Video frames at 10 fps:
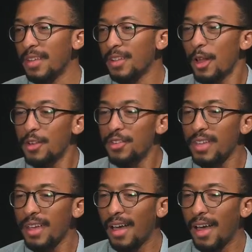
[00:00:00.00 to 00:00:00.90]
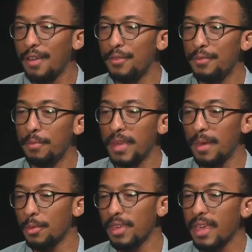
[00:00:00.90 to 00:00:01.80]
Largely, I've been
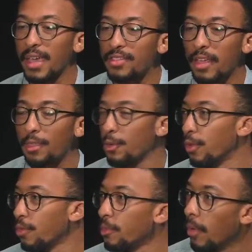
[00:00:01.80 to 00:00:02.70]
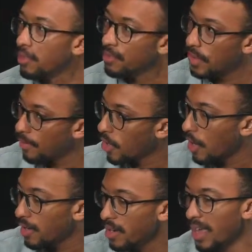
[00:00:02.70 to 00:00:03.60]
able to gauge that through the responses that I've
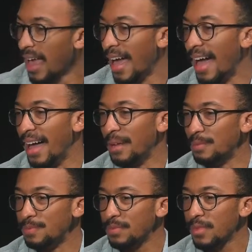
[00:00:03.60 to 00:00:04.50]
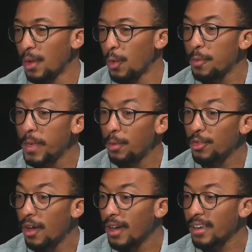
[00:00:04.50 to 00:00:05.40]
gotten, with people
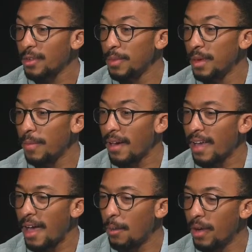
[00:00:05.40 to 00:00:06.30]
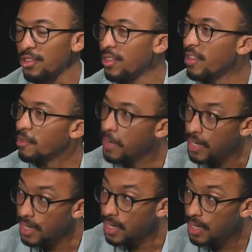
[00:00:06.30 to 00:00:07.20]
talking to me about how much this has
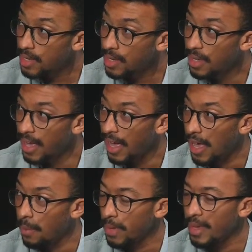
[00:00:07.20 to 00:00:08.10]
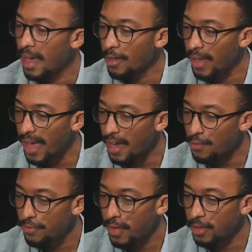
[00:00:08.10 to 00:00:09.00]
been needed, and how they have
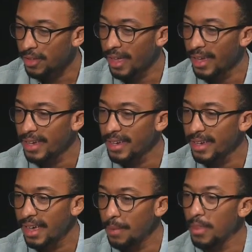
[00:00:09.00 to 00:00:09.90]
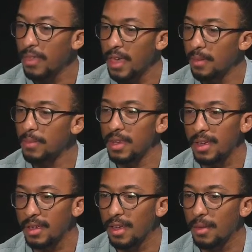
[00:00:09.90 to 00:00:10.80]
felt like, they,
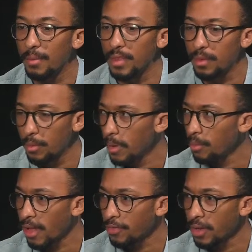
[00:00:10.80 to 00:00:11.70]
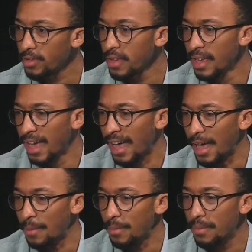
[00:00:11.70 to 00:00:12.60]
meaning some of my black friends,
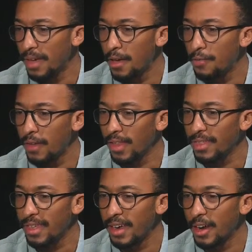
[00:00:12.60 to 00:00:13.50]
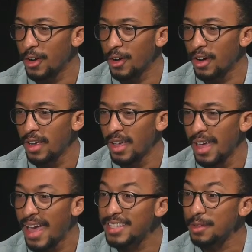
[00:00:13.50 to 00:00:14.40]
have felt like there
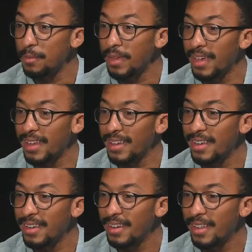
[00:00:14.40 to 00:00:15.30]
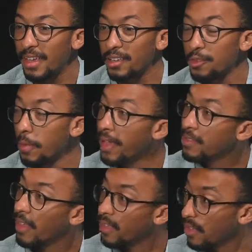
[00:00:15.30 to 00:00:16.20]
hasn't been a
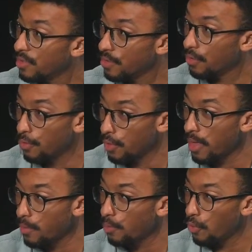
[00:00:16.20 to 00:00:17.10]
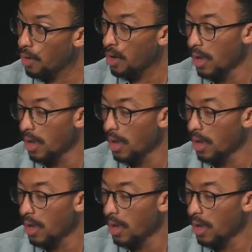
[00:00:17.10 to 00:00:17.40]
space like this for them before.